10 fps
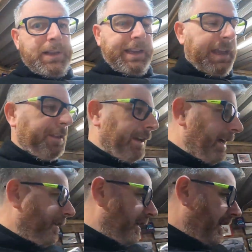get the
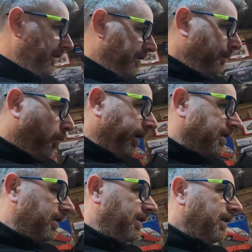car there at some
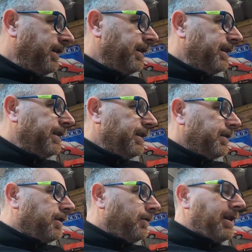point.
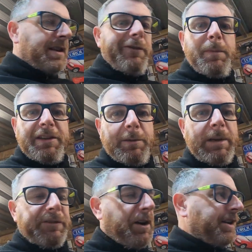So he's giving me some
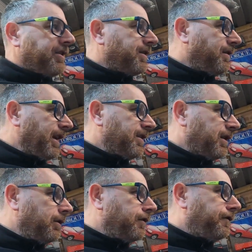advice and things
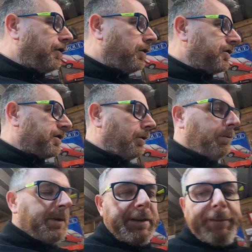to look for.
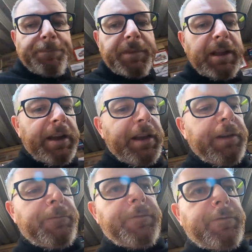So
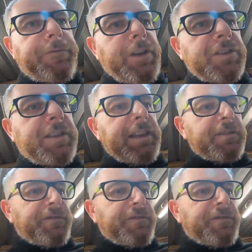first things